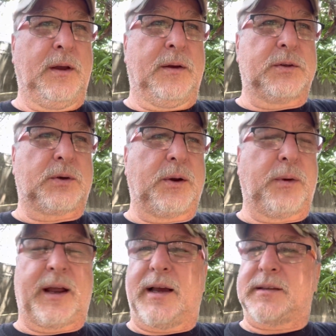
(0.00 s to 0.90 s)
So
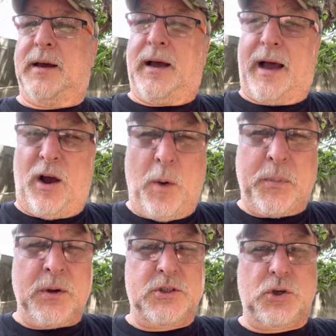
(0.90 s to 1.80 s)
anyway, guys, I hope
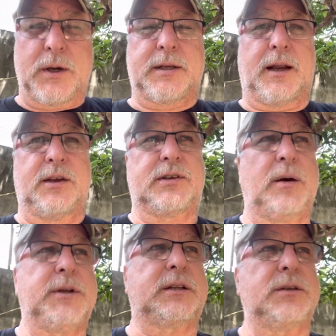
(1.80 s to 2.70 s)
you enjoyed today's
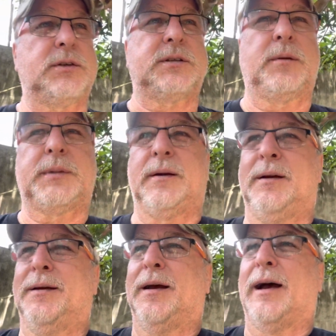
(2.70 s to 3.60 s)
subject. This is something
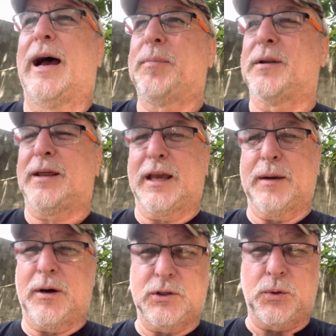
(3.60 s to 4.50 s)
I've been thinking
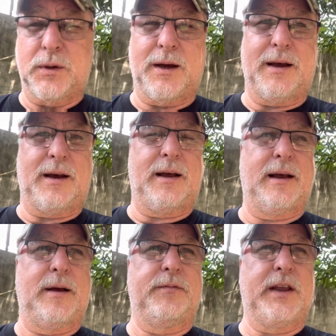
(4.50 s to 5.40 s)
about doing
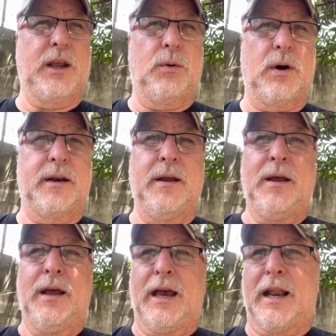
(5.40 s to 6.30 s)
a video on,
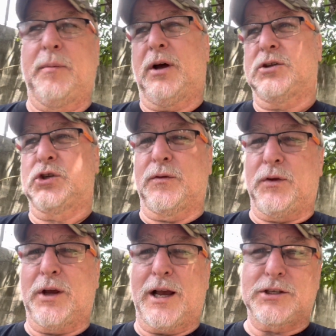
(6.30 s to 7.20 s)
and I'm not sure if
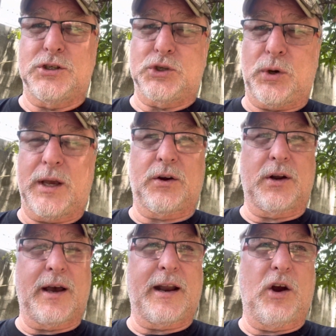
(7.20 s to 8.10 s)
you guys enjoy it or
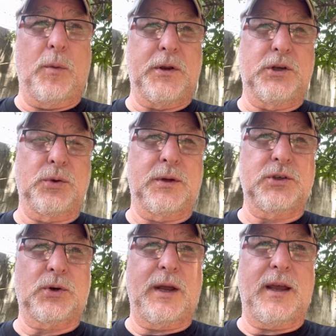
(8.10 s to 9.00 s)
not. I hope you do
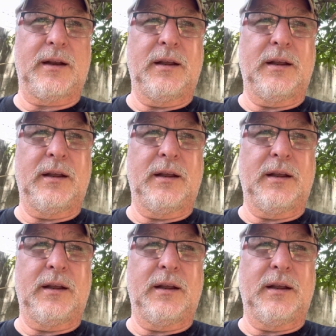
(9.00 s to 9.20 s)
enjoy it.